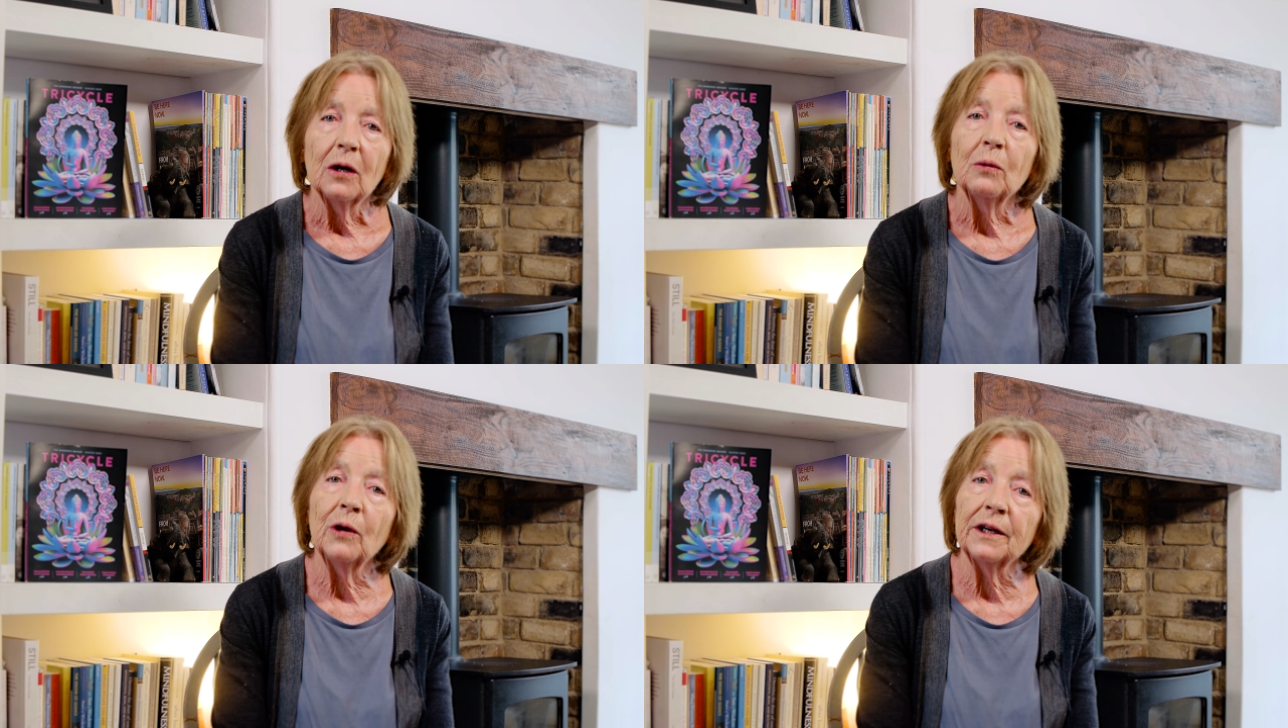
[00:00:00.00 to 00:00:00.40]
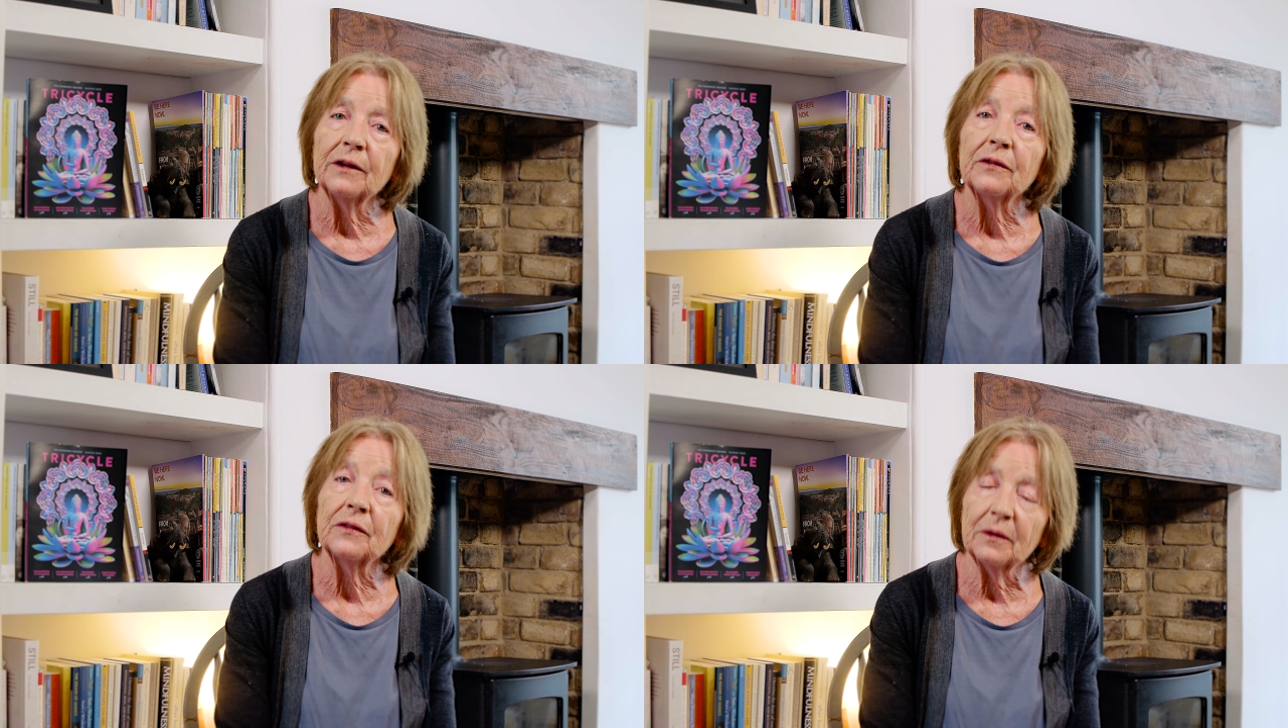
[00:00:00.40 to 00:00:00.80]
One
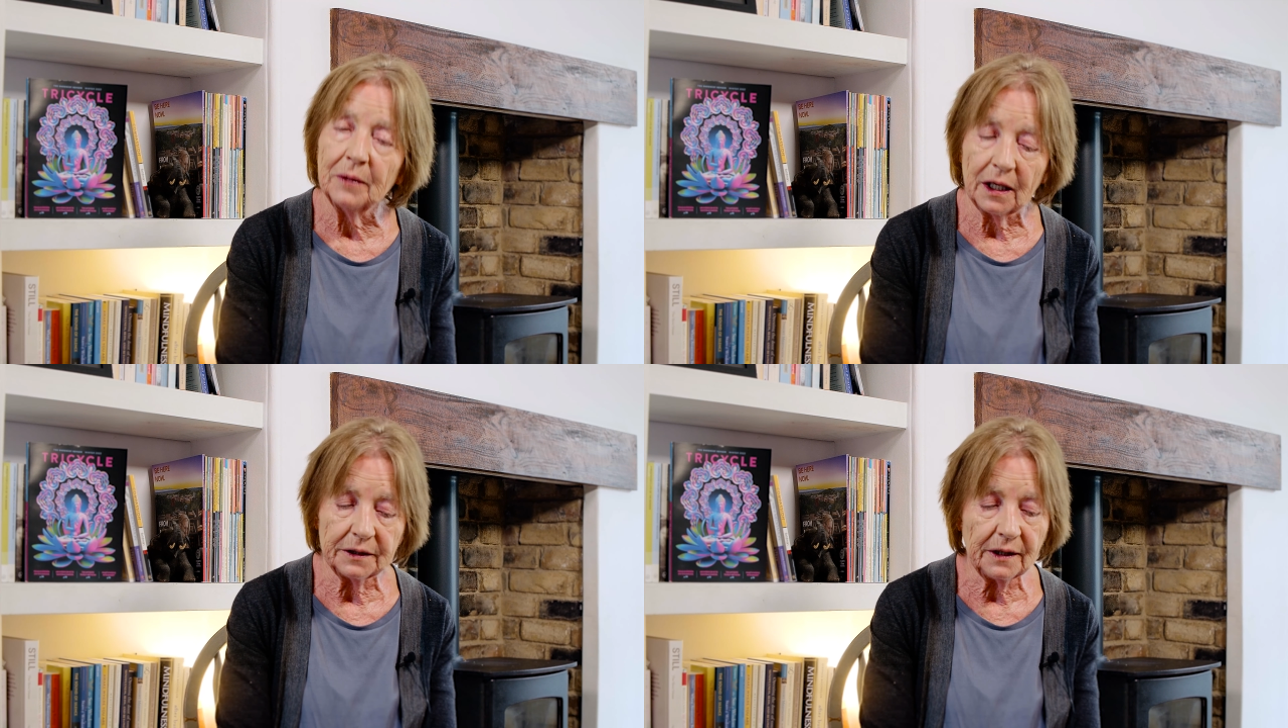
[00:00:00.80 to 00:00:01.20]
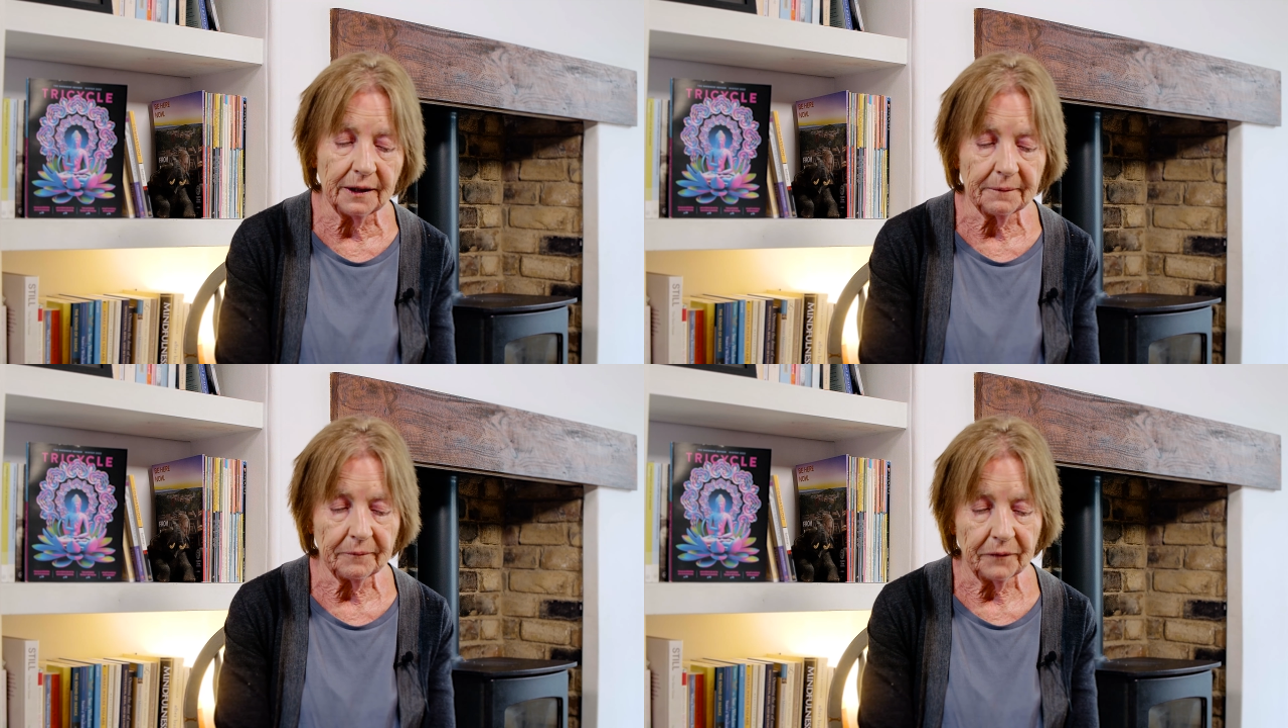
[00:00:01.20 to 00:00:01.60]
is
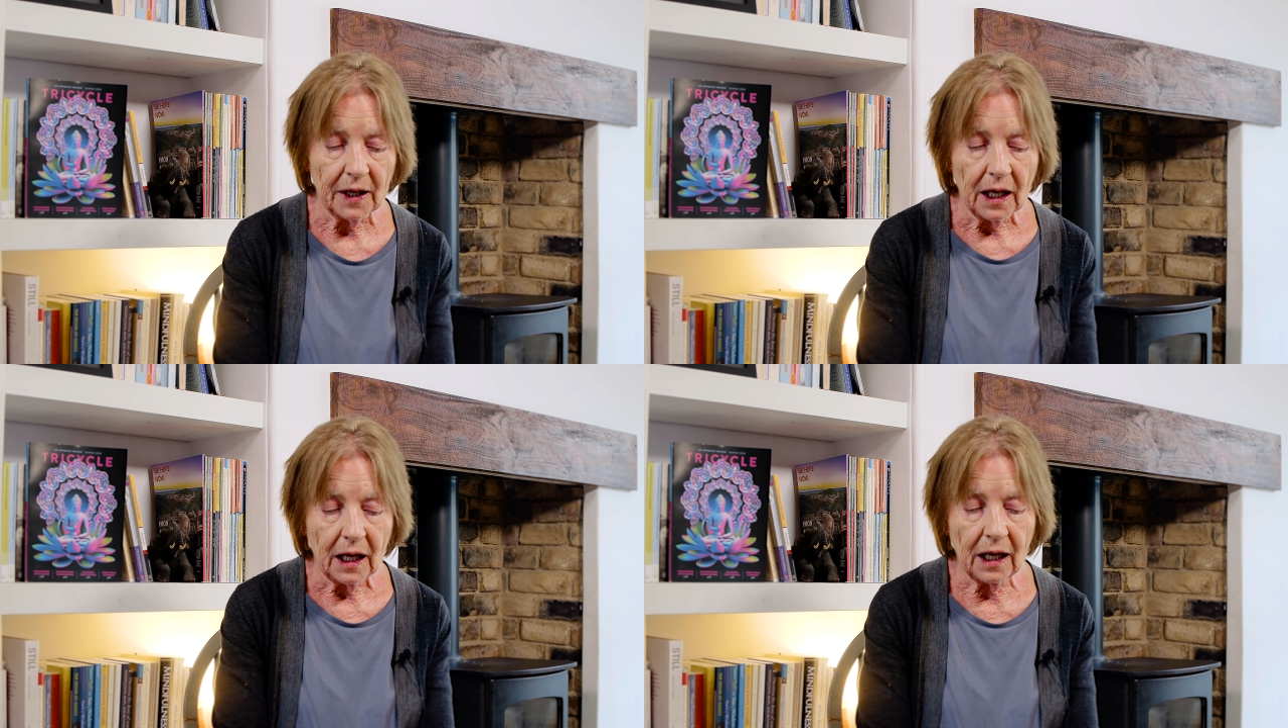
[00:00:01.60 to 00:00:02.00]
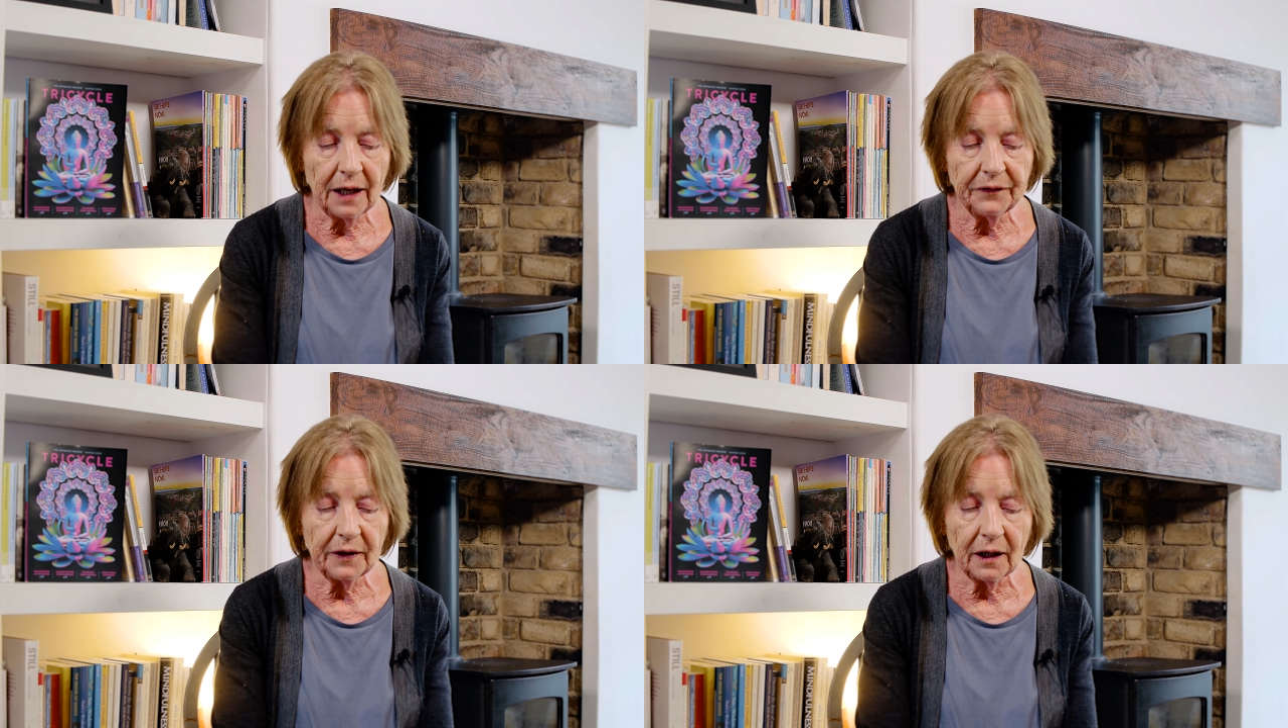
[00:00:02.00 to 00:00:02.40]
samadhi
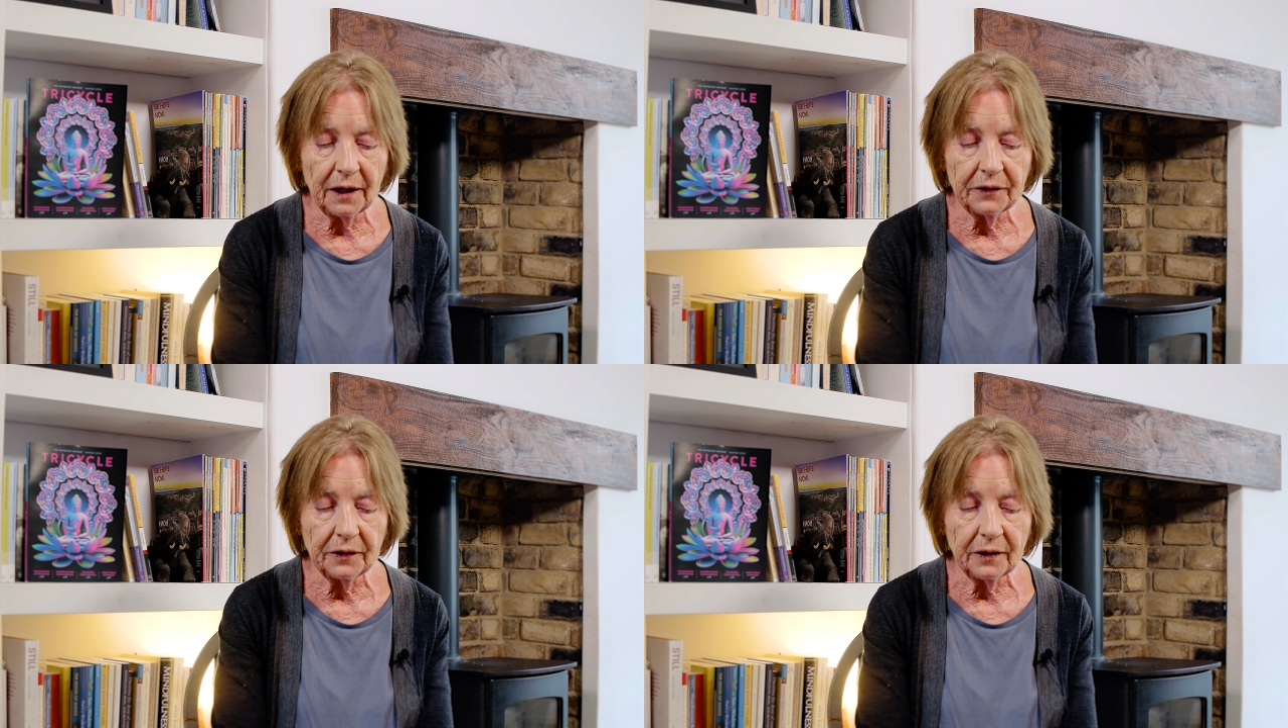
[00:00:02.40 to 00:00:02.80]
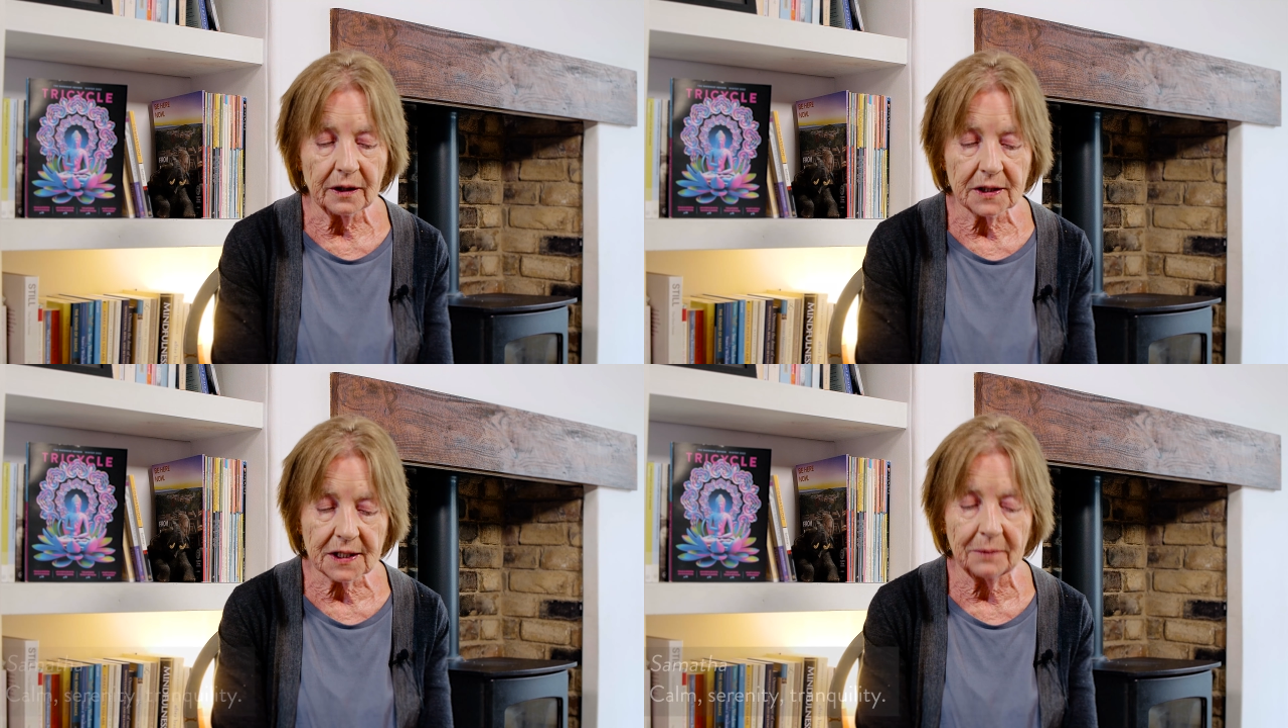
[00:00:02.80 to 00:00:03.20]
and the other
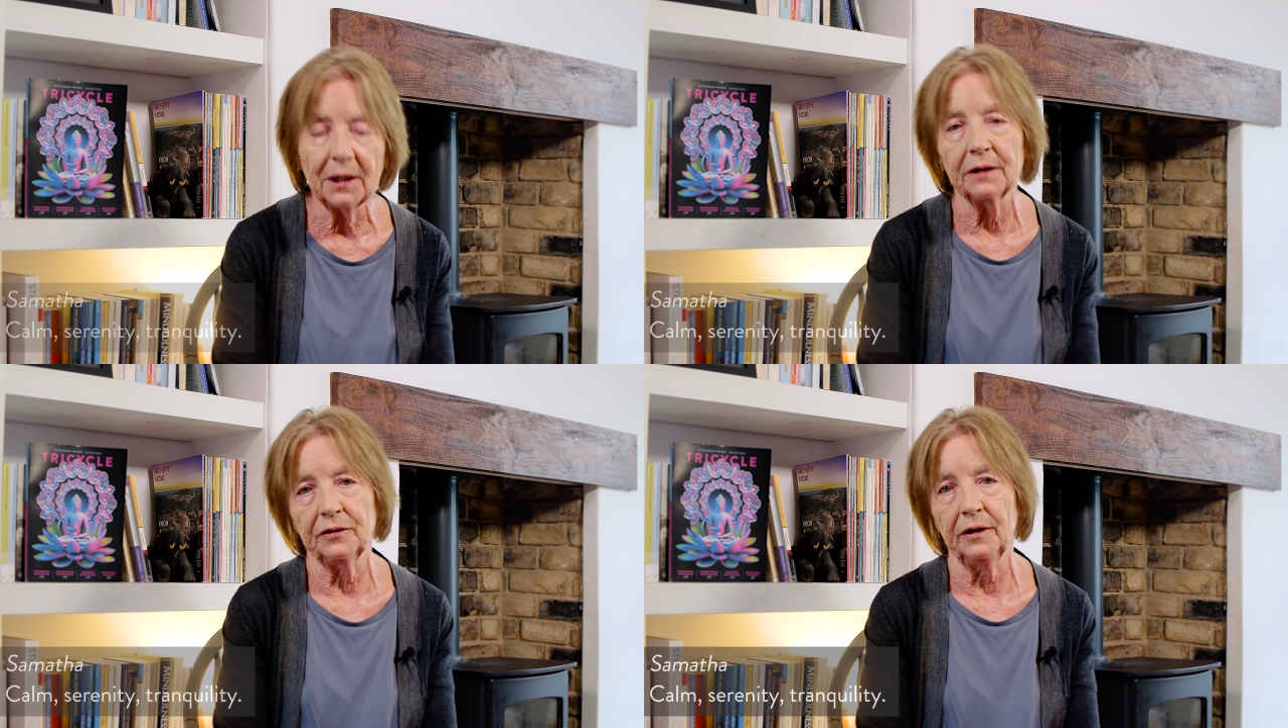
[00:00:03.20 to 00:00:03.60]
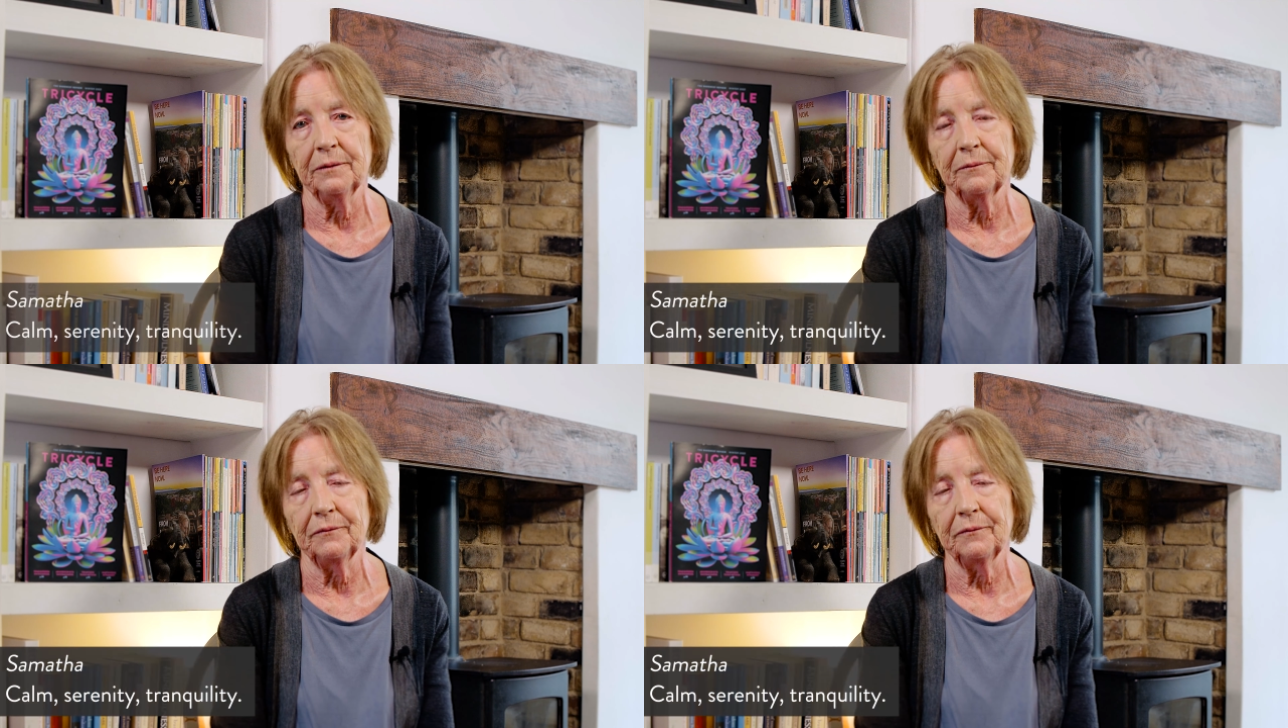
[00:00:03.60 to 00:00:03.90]
samatha.